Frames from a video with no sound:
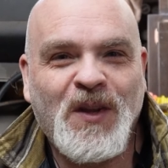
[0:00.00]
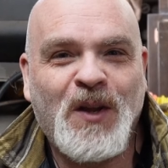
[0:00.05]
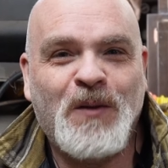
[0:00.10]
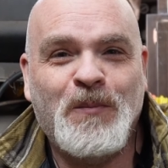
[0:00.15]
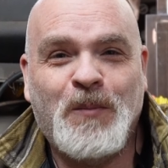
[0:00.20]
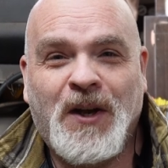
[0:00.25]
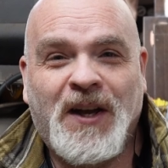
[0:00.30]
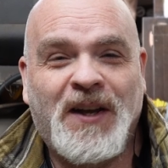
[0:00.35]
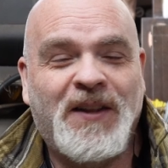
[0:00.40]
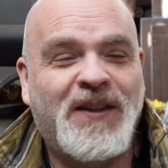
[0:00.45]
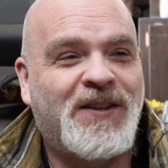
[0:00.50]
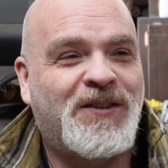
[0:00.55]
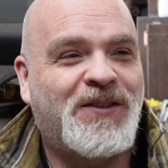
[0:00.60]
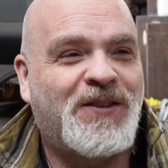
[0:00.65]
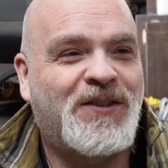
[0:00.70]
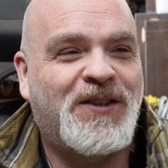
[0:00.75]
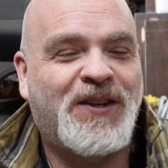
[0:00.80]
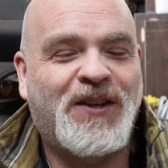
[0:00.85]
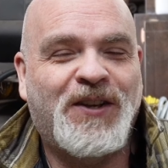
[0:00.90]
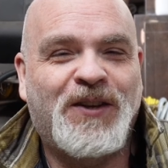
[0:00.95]
But this
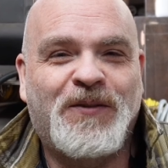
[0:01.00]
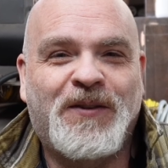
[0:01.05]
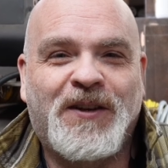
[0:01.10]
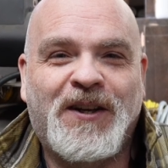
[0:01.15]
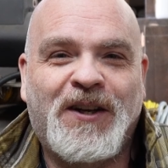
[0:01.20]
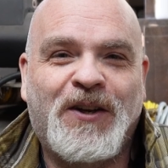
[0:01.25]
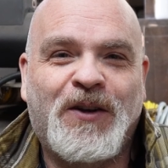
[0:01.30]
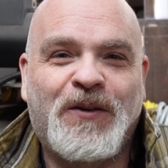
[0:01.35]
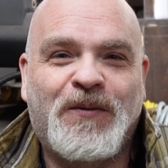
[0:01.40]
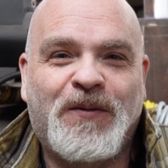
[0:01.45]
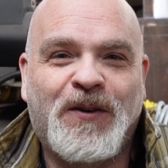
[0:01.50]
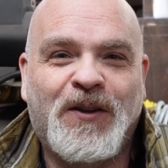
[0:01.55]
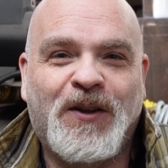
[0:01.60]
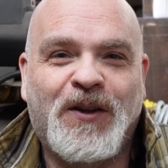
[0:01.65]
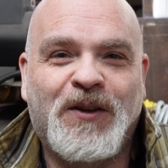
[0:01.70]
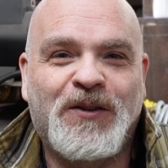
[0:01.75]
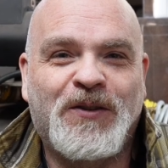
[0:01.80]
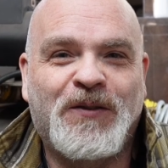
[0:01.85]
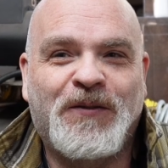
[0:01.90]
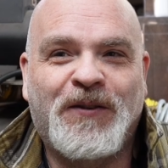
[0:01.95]
is a good video for
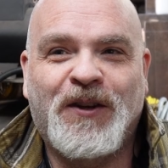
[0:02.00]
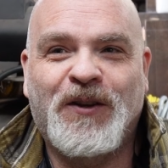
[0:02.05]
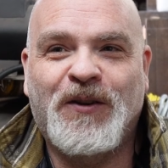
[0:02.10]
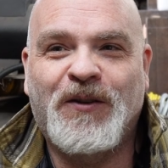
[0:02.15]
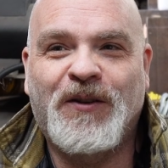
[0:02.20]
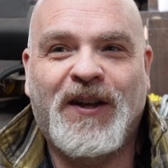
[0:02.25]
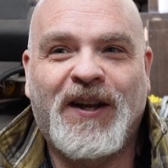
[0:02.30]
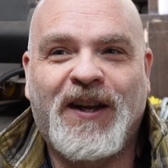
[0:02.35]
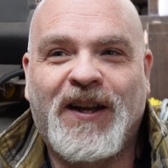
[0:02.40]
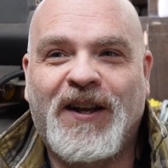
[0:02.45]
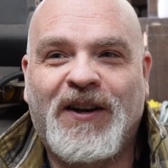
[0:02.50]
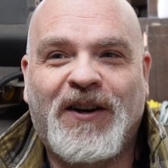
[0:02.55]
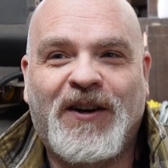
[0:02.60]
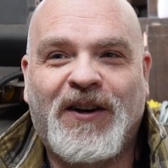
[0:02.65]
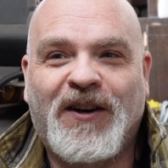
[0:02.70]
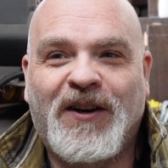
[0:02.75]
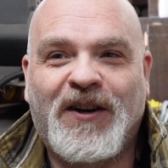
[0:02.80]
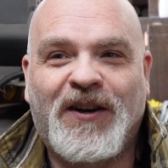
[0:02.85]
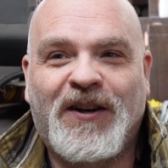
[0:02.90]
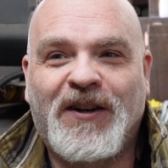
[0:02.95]
those of you that
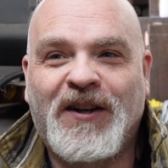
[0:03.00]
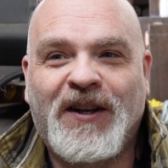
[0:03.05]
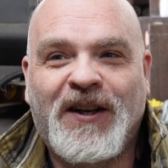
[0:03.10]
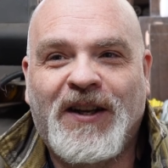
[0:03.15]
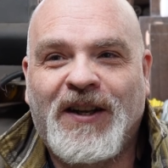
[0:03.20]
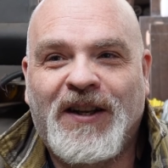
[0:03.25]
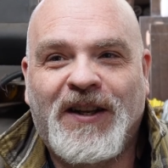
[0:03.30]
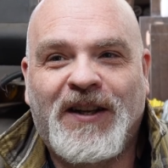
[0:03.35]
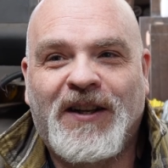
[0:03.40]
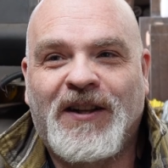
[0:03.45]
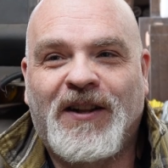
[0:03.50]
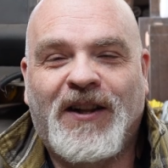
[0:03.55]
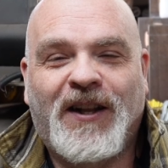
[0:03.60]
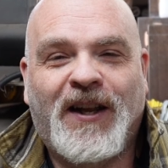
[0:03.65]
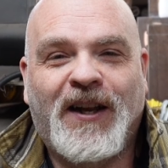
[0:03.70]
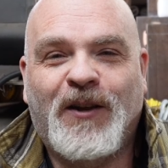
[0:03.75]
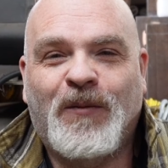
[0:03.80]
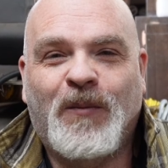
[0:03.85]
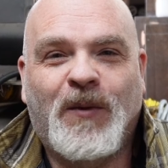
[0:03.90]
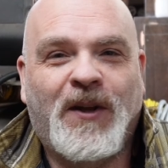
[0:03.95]
are
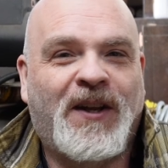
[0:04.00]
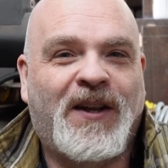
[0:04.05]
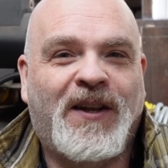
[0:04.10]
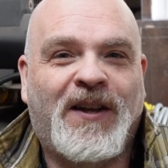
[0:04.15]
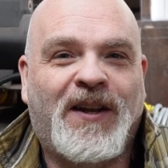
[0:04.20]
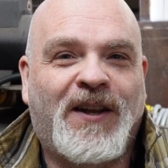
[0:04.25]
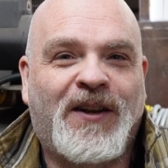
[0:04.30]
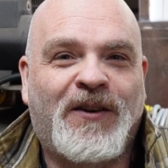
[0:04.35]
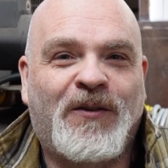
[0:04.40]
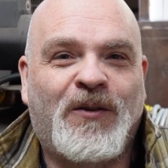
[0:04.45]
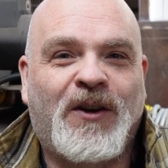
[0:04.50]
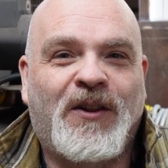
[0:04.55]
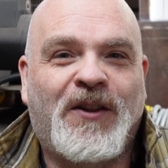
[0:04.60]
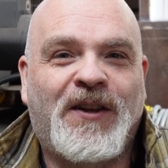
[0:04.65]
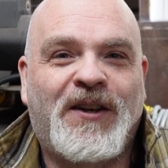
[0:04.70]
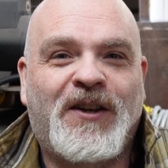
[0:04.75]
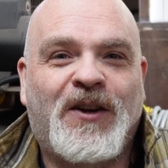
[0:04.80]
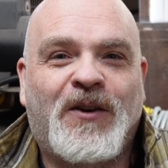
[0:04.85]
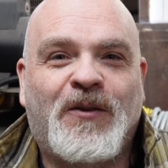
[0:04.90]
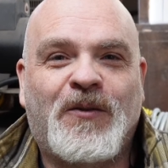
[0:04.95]
like me and
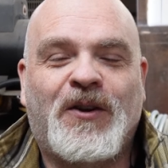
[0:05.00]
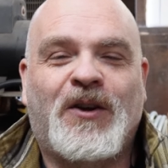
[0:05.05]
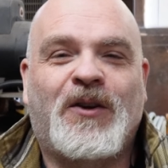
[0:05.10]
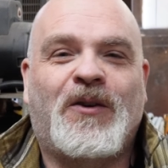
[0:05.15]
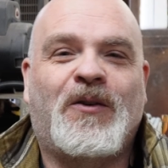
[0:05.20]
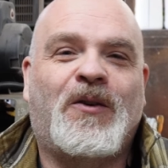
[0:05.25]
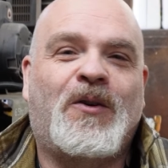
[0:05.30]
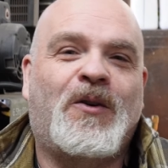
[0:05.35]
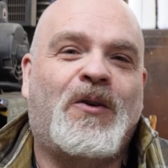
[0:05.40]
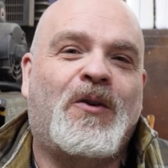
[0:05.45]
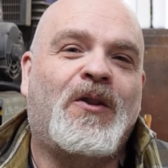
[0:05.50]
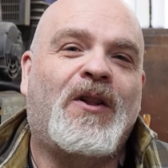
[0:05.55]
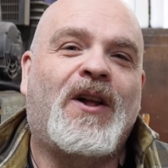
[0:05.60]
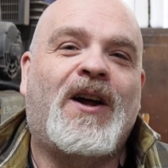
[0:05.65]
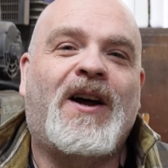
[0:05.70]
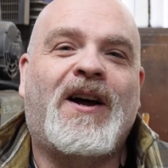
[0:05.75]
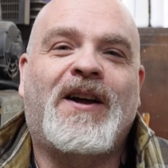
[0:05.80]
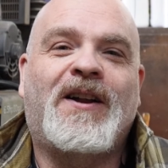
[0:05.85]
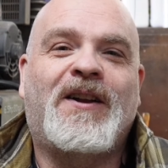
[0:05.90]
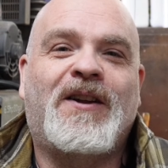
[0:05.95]
really don't know a whole
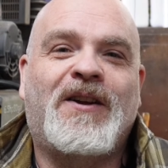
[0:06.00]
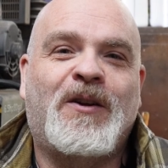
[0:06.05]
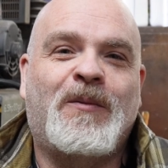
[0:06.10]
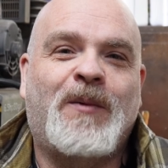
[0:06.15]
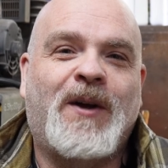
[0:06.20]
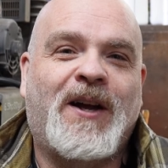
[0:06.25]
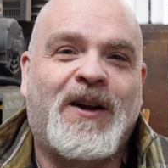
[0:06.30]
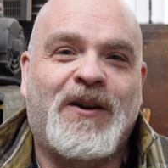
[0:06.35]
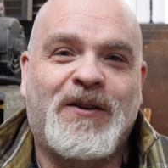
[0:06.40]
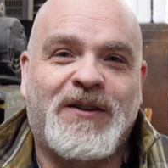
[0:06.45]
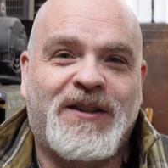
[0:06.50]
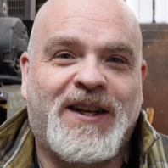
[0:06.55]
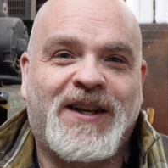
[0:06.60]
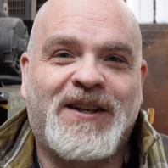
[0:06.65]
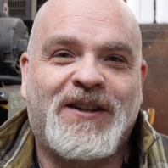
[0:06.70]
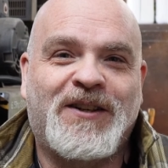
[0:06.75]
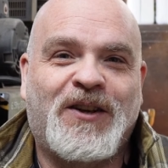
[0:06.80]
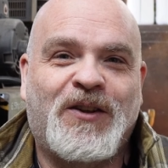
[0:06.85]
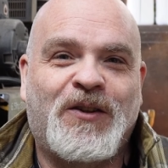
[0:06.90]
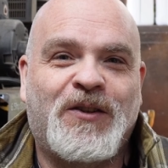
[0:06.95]
lot about
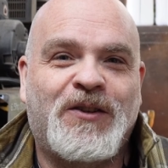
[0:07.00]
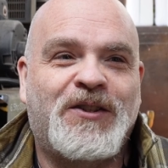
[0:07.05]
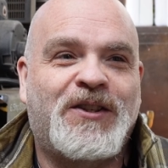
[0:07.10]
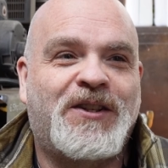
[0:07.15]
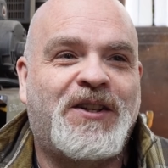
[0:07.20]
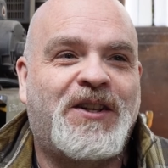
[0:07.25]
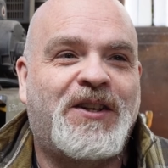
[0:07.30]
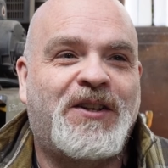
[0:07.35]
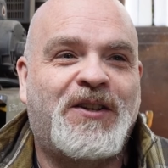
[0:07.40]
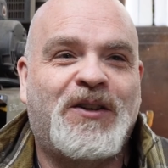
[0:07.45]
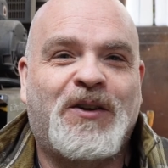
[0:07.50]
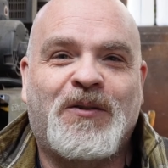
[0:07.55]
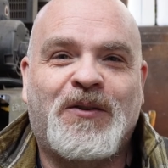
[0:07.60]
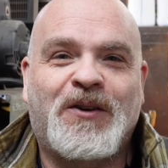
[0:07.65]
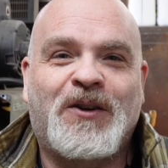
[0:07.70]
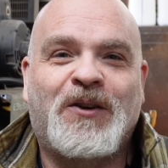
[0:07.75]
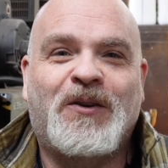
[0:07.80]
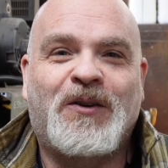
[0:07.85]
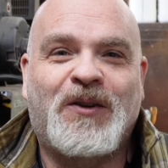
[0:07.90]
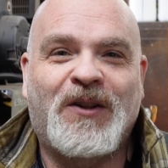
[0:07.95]
technology,
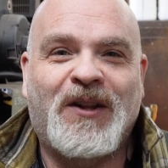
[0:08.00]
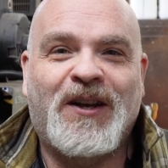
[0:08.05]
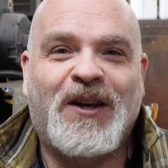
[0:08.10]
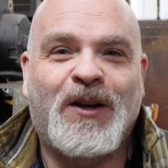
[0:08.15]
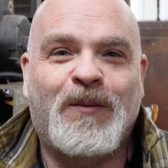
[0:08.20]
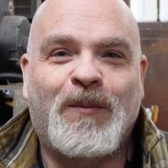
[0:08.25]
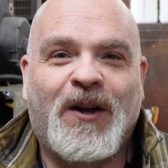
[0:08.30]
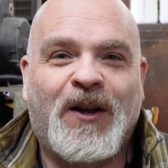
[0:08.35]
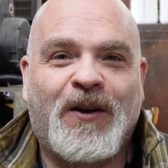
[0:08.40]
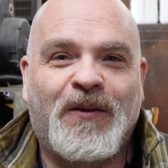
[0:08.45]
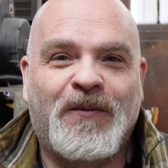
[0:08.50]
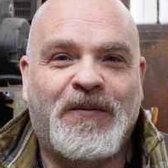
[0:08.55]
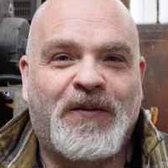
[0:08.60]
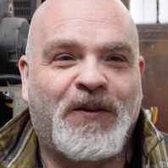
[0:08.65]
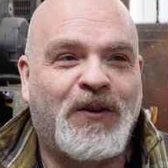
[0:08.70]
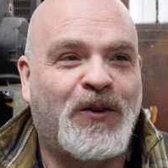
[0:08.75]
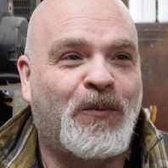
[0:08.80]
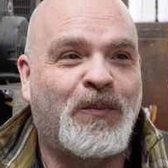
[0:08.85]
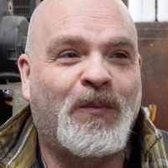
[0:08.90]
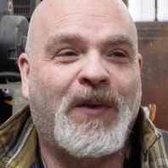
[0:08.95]
don't know a lot about
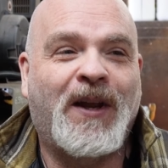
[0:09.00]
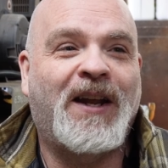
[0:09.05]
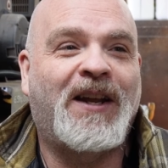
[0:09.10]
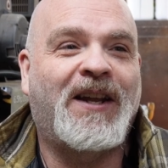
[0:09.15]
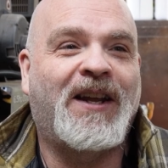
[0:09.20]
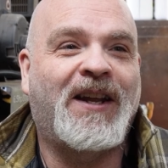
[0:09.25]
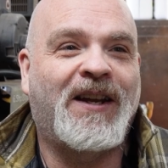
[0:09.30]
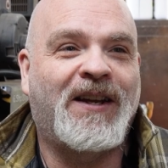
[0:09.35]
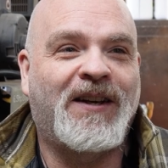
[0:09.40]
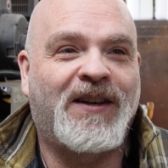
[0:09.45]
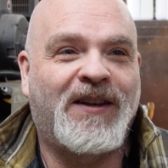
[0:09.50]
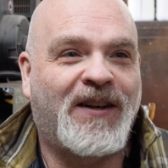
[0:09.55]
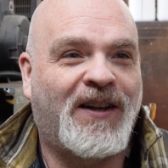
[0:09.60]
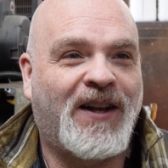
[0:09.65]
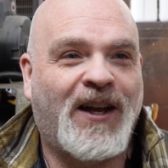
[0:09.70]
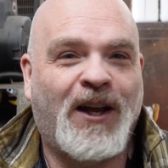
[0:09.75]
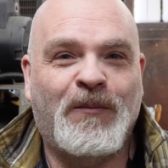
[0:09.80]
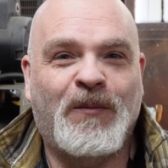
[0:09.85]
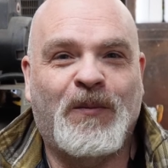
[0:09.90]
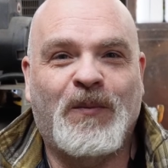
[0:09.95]
filmmaking.
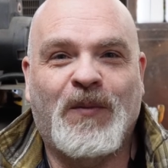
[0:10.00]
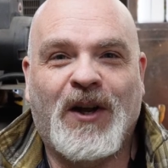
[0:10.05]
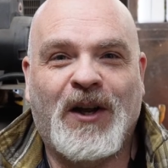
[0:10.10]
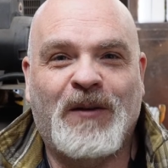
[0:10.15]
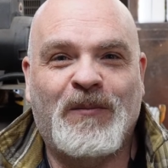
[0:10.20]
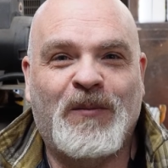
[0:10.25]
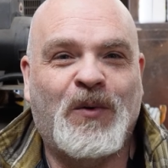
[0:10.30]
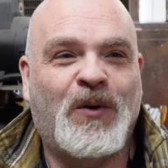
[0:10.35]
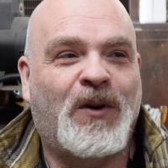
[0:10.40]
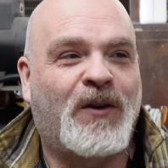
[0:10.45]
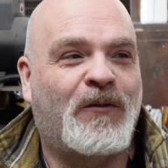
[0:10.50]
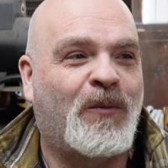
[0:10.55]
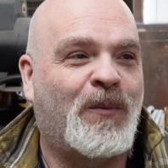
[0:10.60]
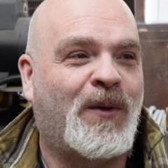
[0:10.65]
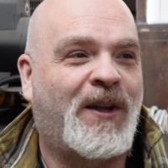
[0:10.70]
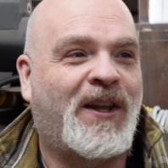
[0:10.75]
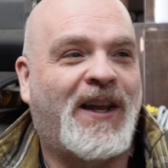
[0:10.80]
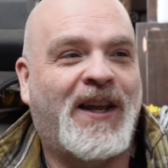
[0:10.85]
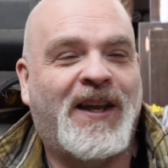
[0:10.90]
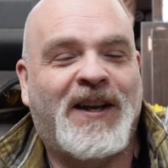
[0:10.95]
I'm more of a
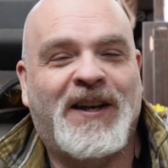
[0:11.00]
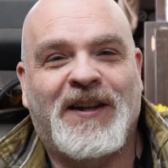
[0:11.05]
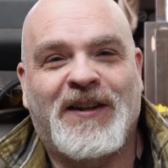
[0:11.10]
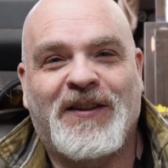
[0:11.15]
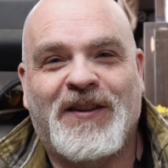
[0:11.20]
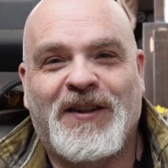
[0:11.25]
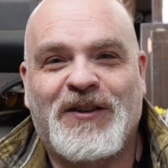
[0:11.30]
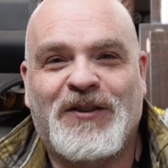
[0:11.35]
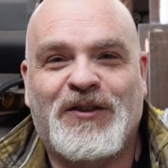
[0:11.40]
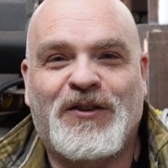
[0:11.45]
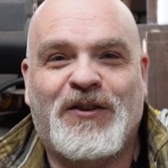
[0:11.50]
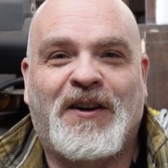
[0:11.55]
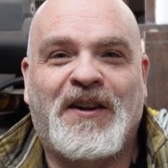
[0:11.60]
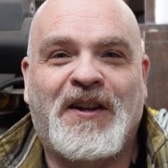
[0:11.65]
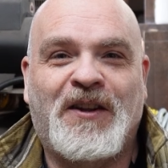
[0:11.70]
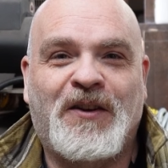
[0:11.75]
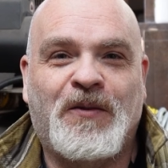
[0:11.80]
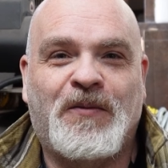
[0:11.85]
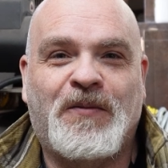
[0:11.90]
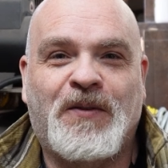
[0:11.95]
mechanic that's
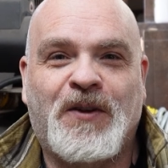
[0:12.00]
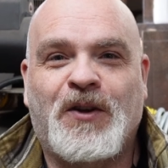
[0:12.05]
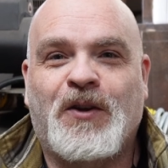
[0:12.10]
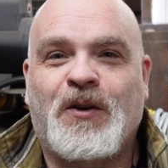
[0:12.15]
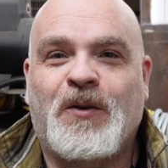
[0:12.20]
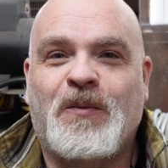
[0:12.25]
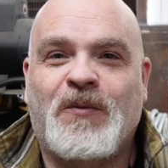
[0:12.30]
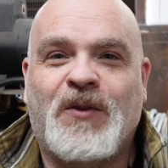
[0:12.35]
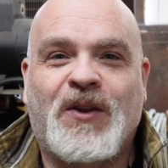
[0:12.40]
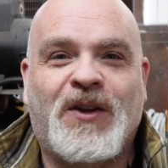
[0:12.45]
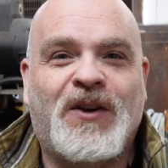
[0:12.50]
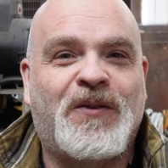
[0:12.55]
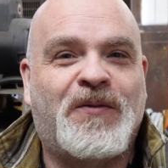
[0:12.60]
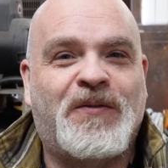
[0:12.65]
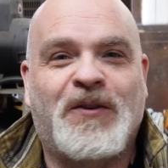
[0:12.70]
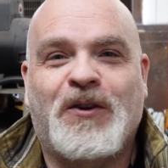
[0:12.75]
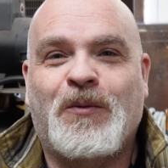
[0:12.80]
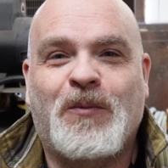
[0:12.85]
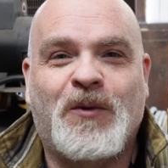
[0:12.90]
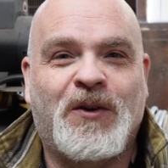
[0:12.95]
trying to film than a
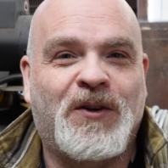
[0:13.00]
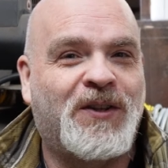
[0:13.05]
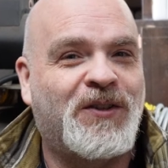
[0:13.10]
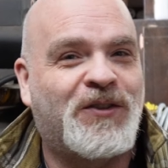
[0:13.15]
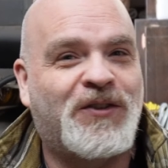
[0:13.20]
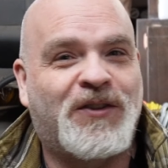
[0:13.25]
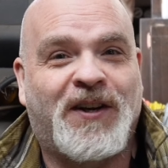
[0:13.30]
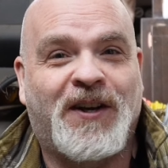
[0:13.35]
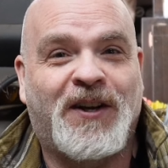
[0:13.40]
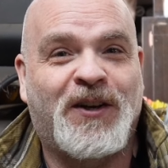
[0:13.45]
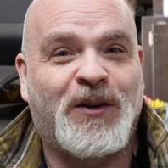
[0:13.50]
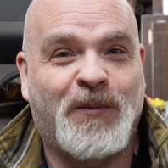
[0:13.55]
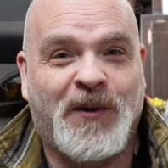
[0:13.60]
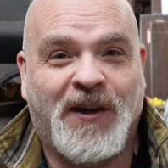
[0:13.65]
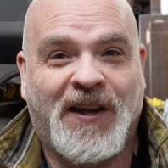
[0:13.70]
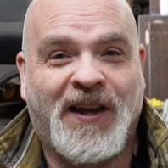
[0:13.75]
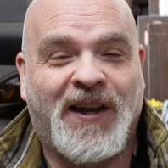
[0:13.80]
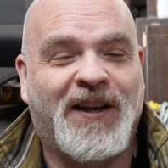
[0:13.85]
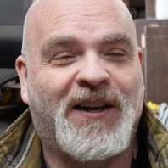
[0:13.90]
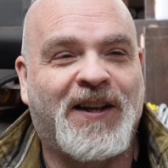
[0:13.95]
filmer that's trying to
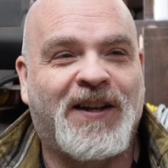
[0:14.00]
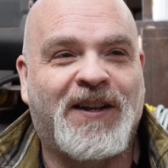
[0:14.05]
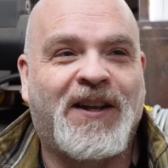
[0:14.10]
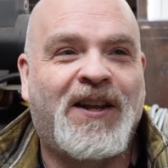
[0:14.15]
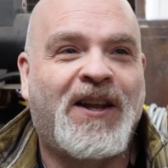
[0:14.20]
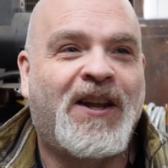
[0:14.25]
mechanic.